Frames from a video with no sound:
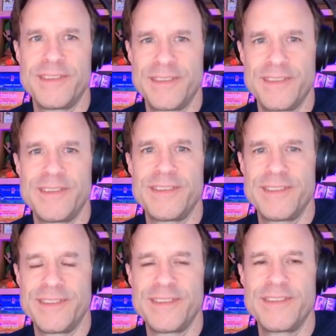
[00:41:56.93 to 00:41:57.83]

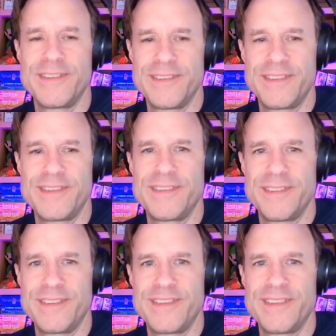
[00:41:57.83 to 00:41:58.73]

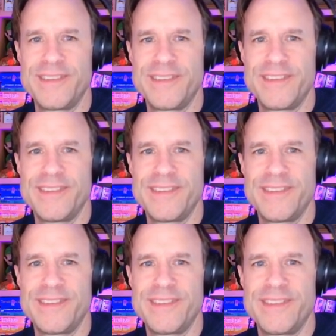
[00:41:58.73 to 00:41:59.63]

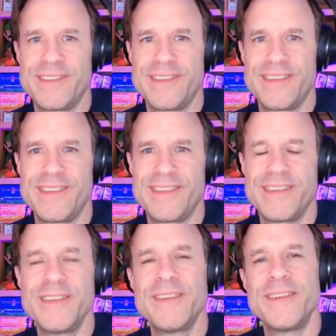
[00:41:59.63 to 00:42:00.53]

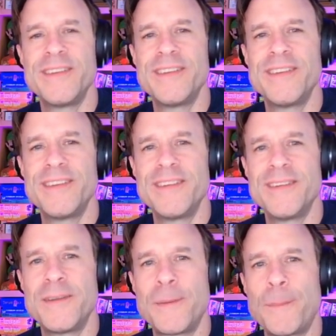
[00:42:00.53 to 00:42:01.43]

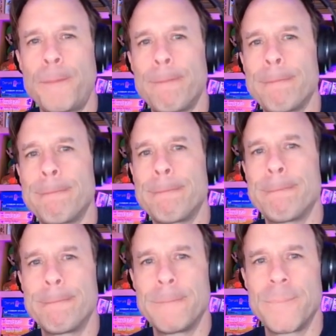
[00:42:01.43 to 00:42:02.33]
No words are spoken by the person on screen.